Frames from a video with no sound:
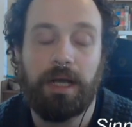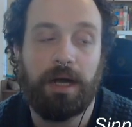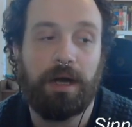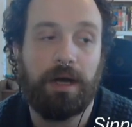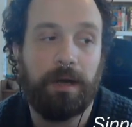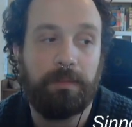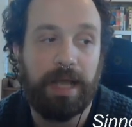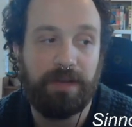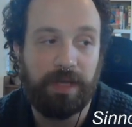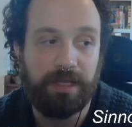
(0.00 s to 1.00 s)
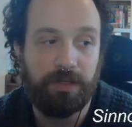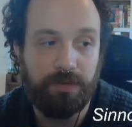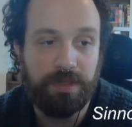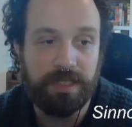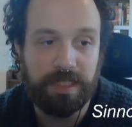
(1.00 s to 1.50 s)
and we
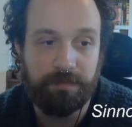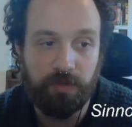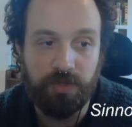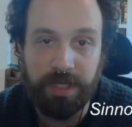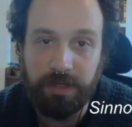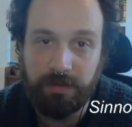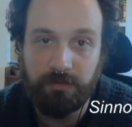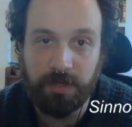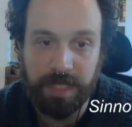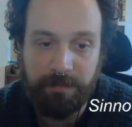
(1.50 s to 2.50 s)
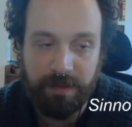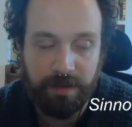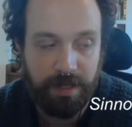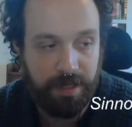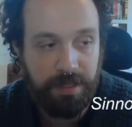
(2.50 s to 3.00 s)
used a simple trick for depth
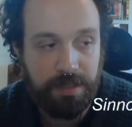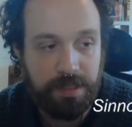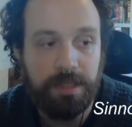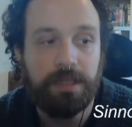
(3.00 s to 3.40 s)
in it.